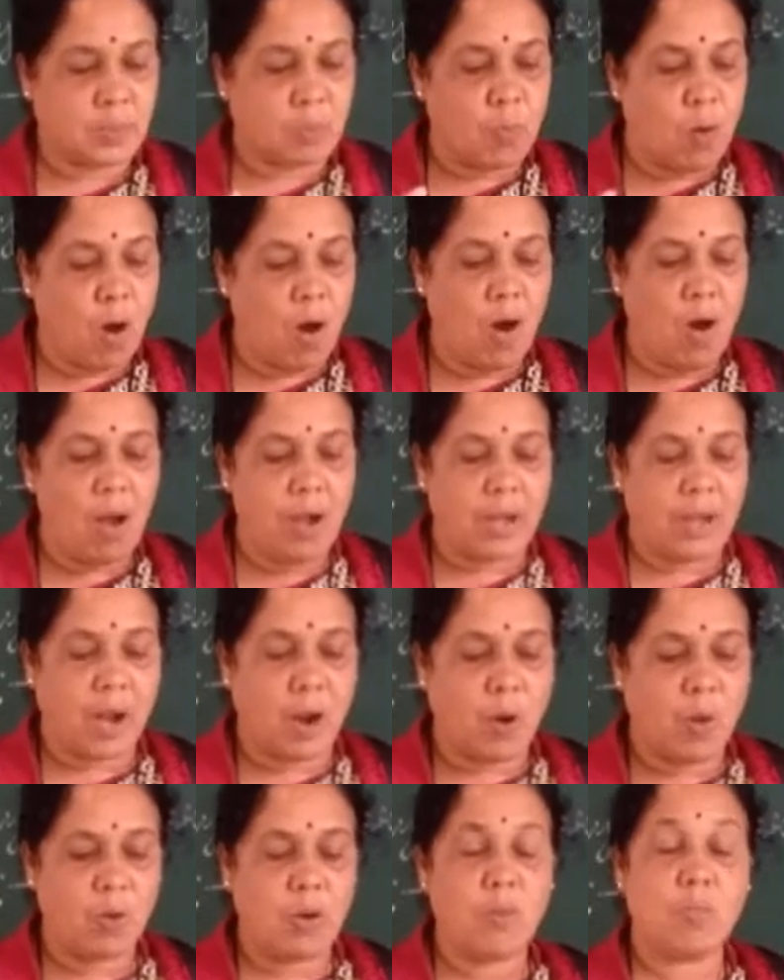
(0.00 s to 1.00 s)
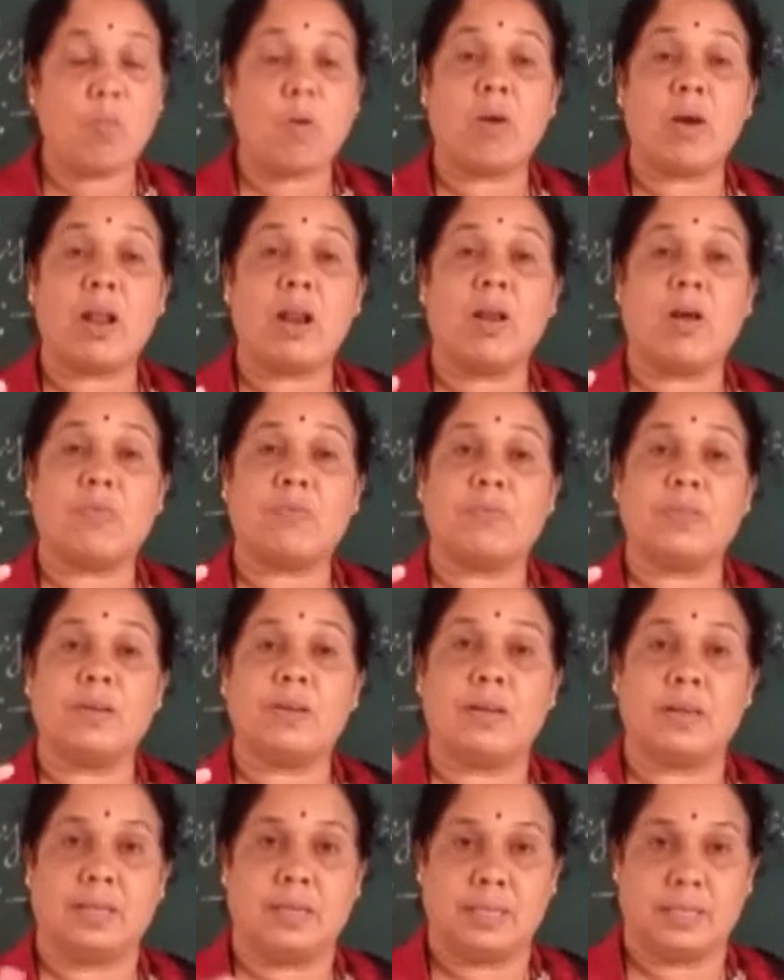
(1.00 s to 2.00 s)
small round model of
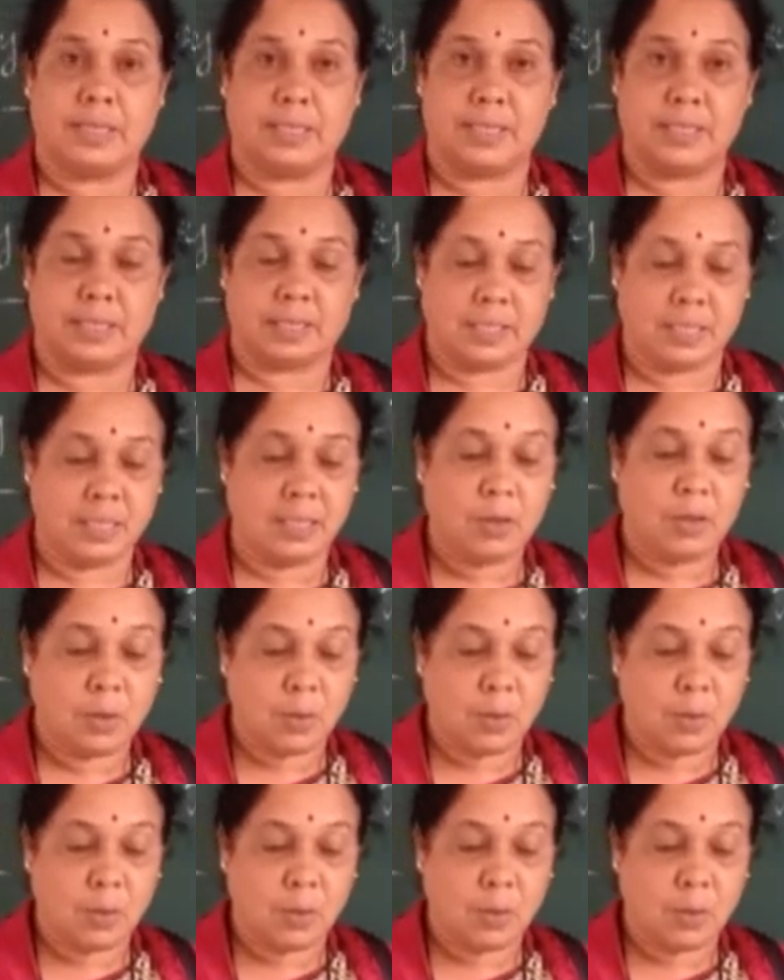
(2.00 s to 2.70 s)
the earth.